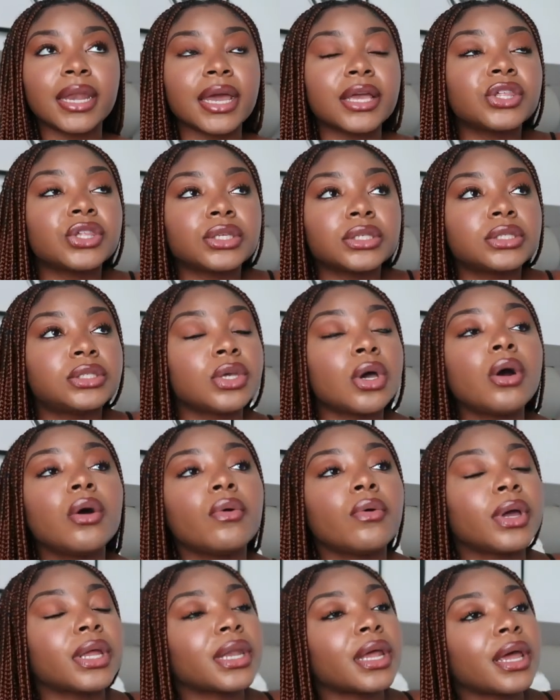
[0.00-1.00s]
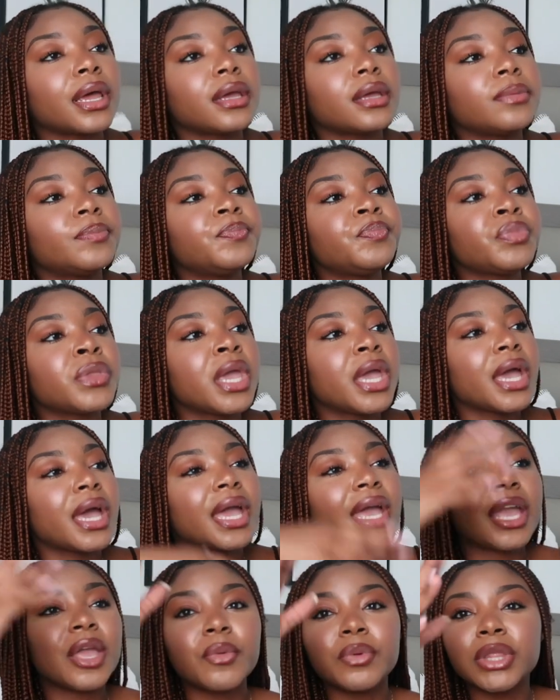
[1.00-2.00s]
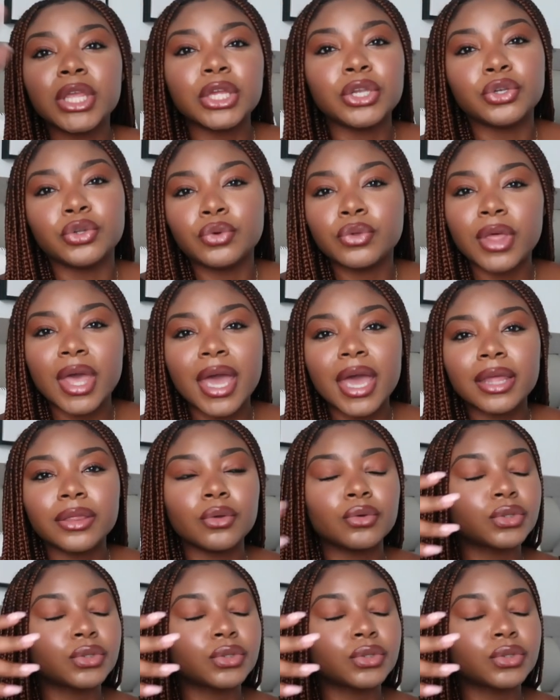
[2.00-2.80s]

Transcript: I just don't, and I, I hate when they do that.